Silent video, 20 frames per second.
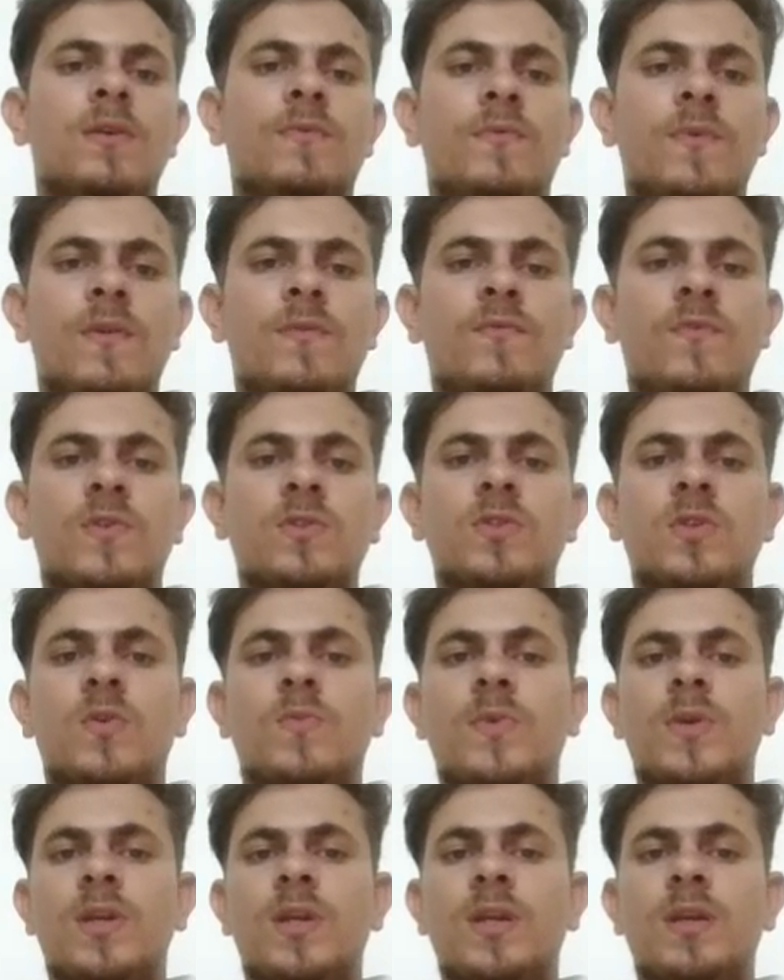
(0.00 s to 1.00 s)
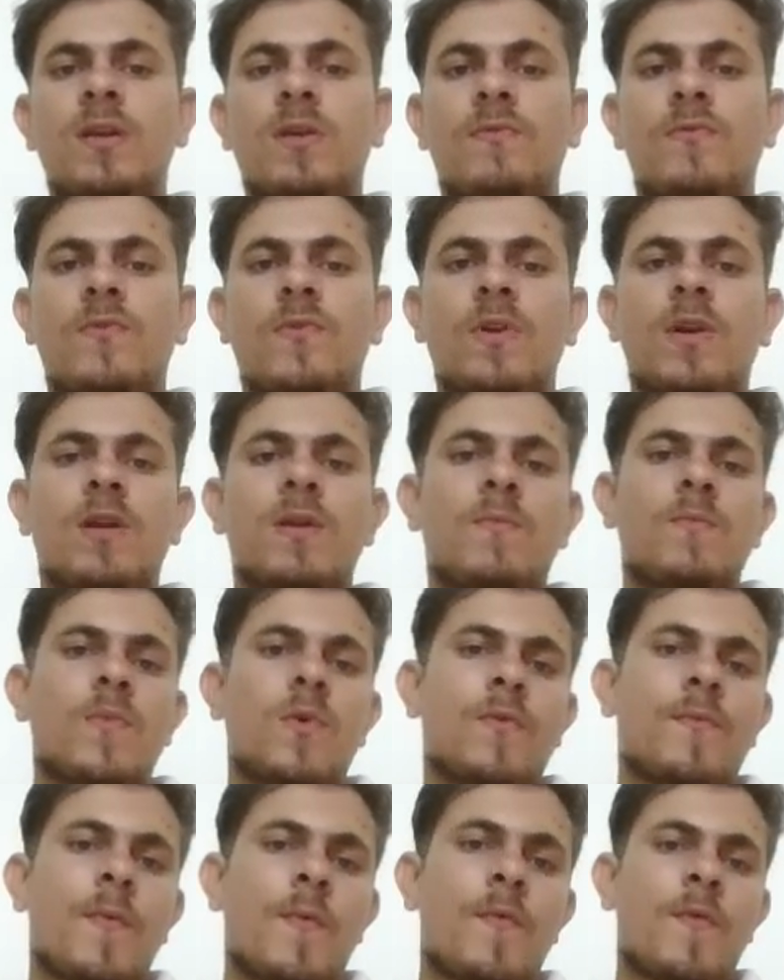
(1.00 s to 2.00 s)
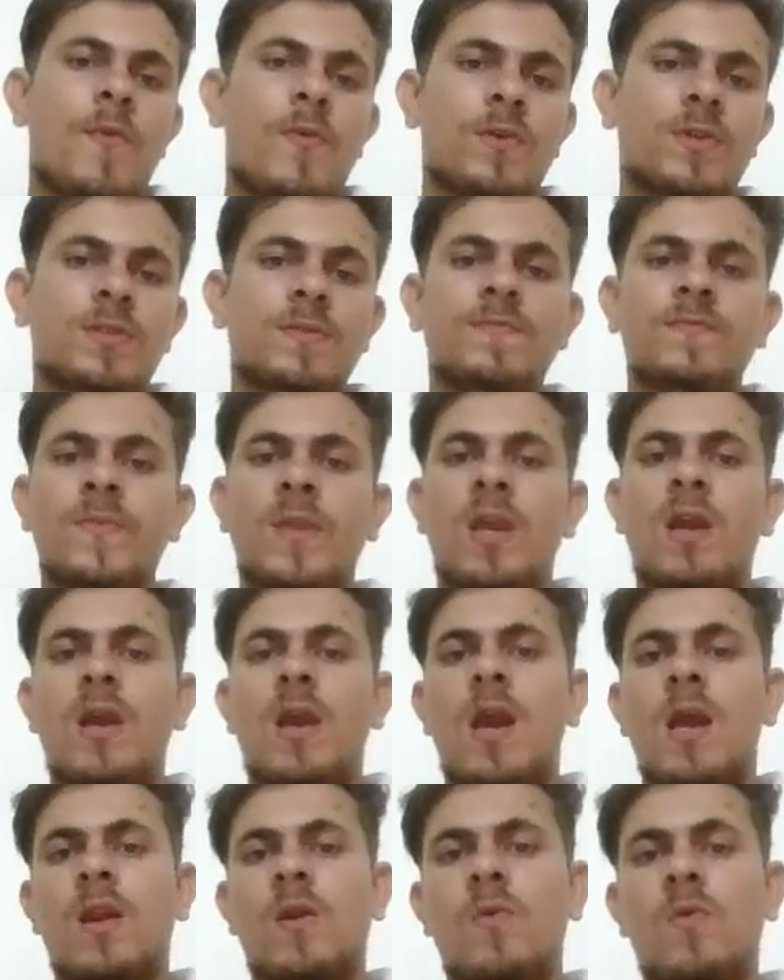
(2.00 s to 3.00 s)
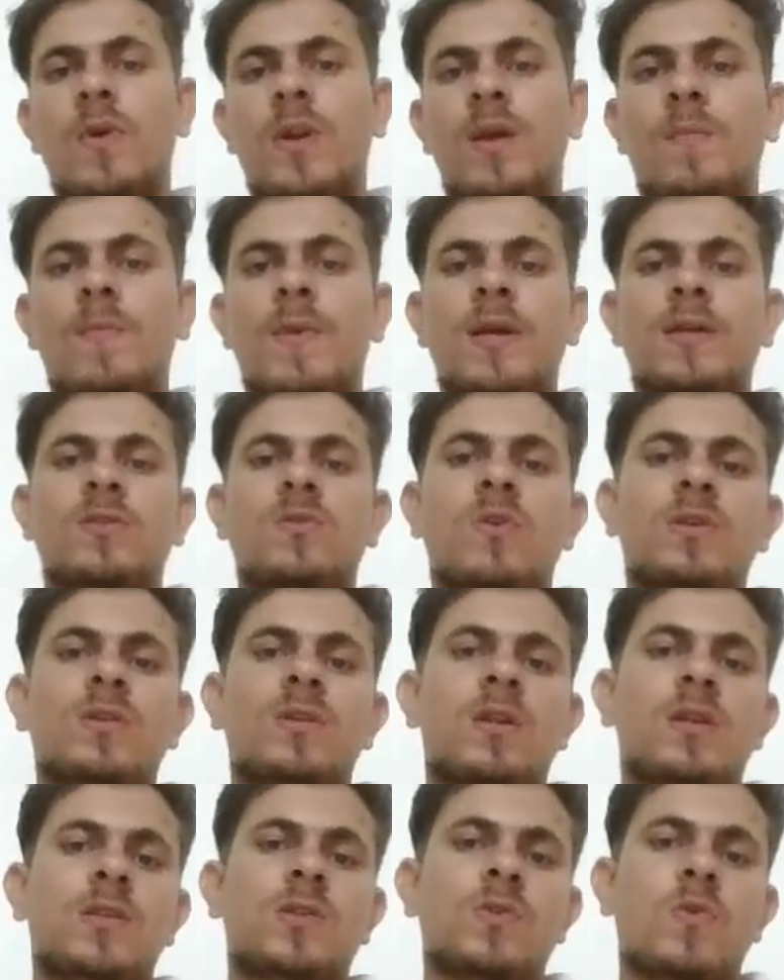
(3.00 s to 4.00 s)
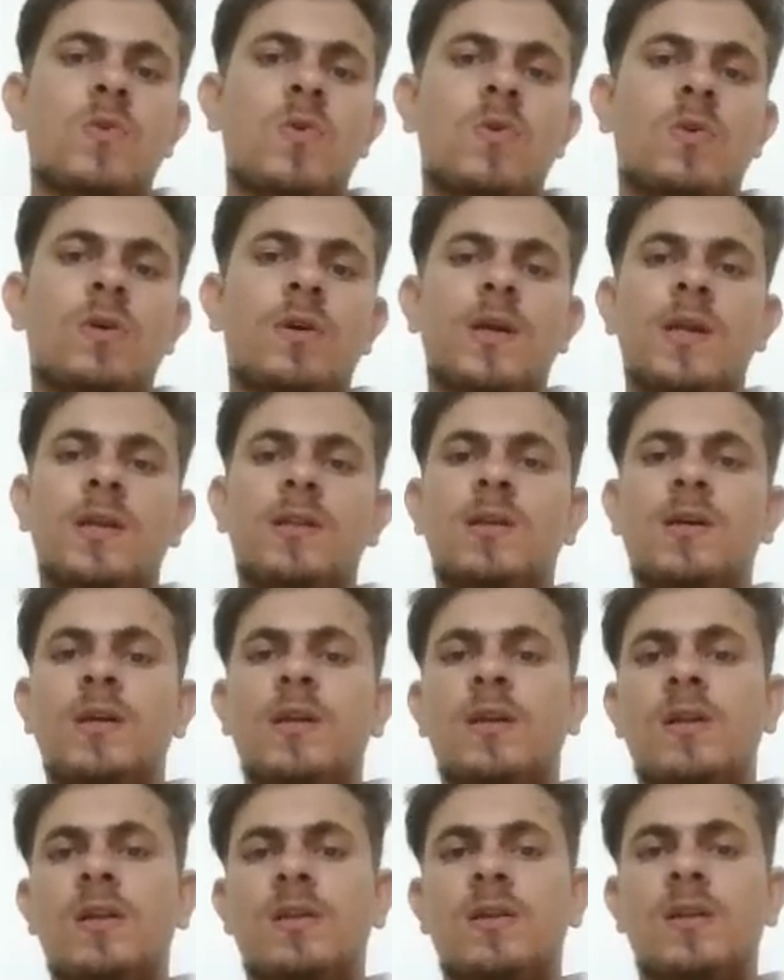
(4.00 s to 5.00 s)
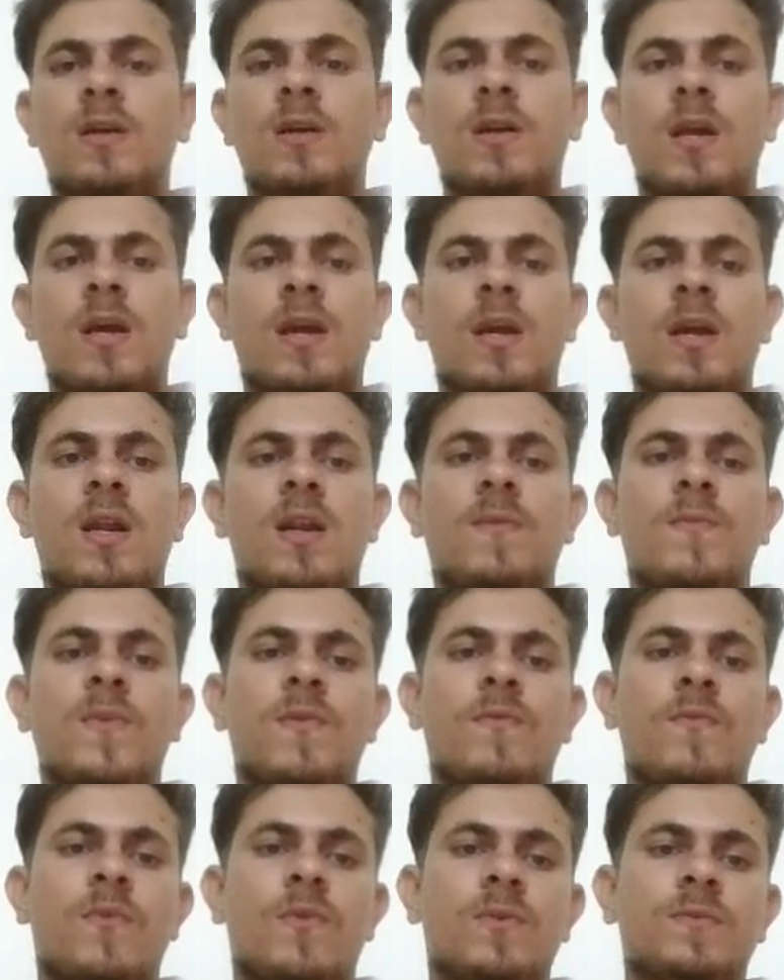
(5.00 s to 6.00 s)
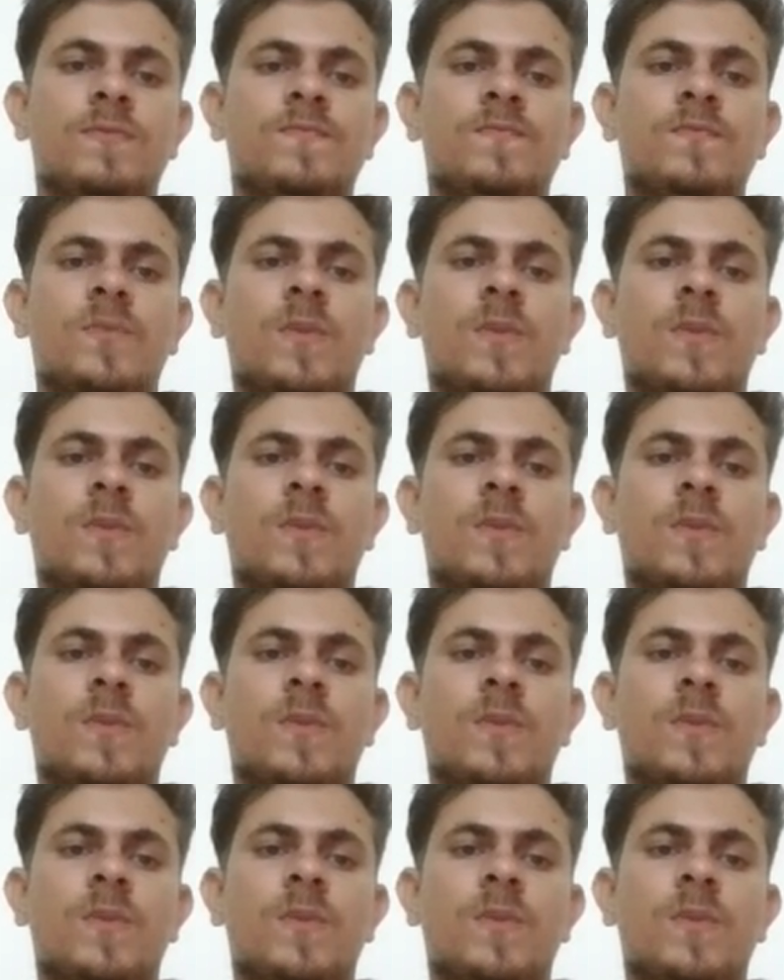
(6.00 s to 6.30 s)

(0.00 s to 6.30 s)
The film was nominated for a number of awards, including Best Original Song at the 83rd Academy Award.